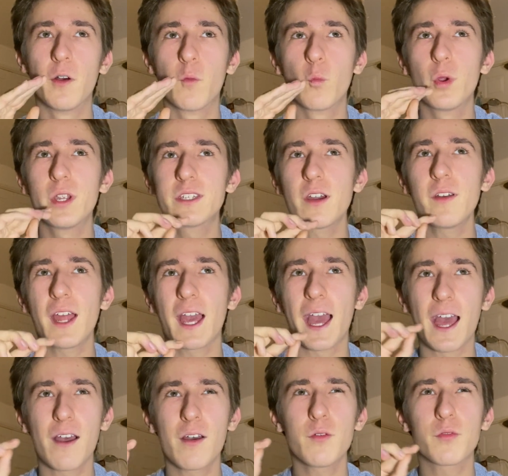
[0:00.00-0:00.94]
we don't
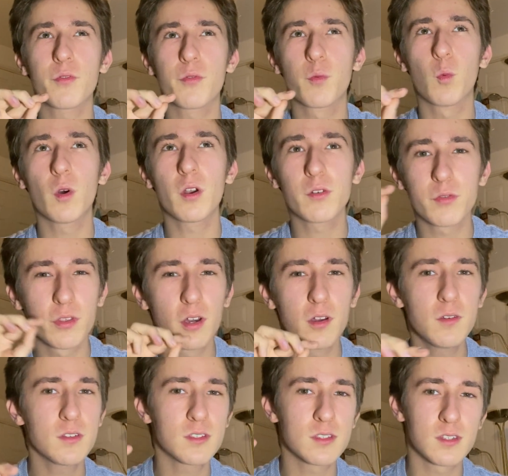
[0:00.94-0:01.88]
have one of
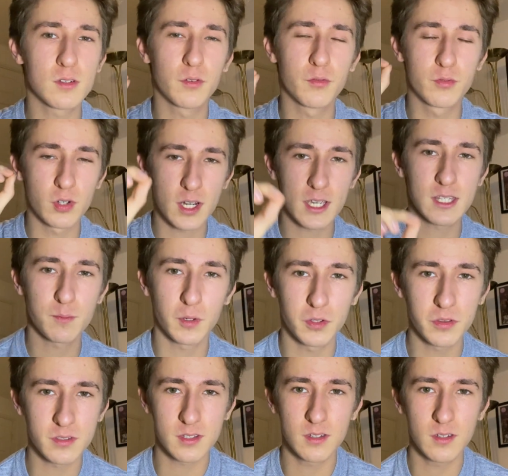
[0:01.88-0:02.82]
those to sort of grasp
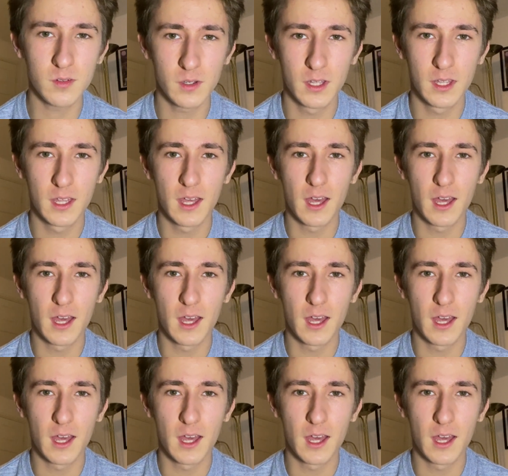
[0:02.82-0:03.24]
onto.